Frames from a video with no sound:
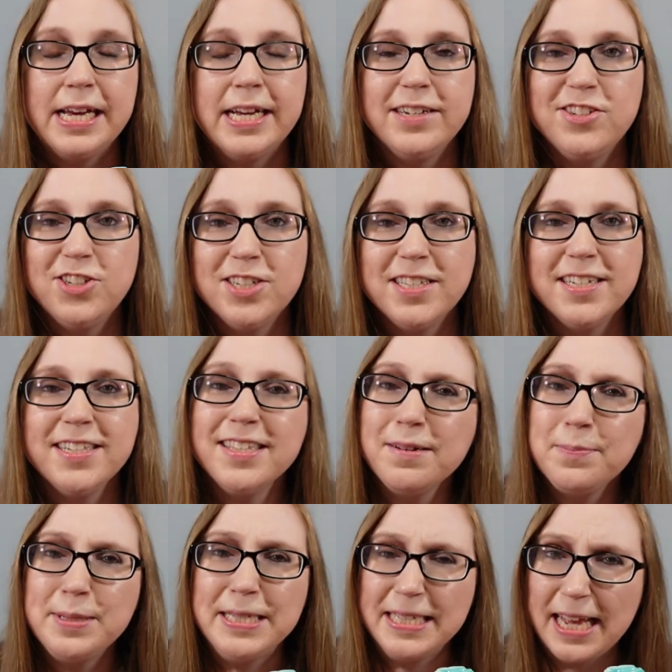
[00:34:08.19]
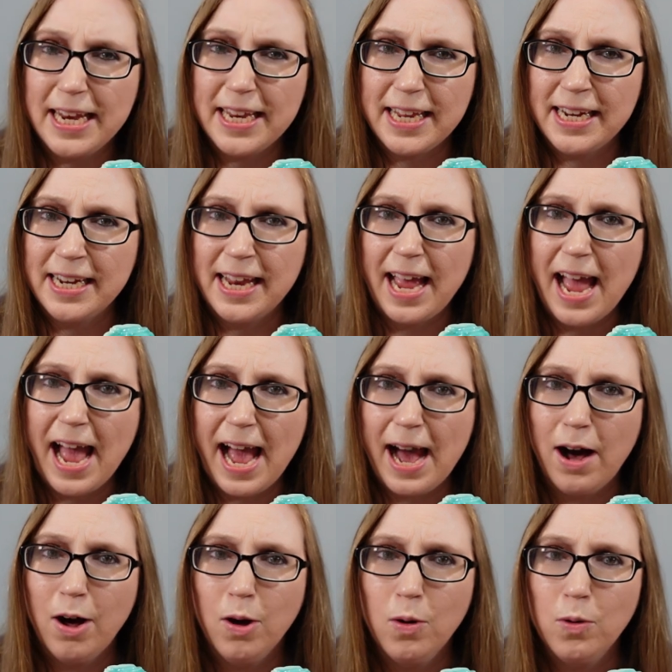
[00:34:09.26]
It's just, it's upsetting
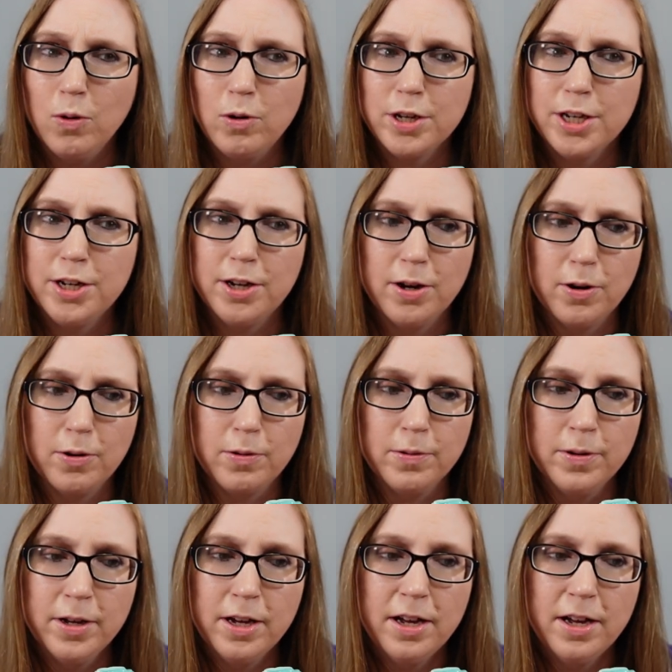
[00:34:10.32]
how, you know,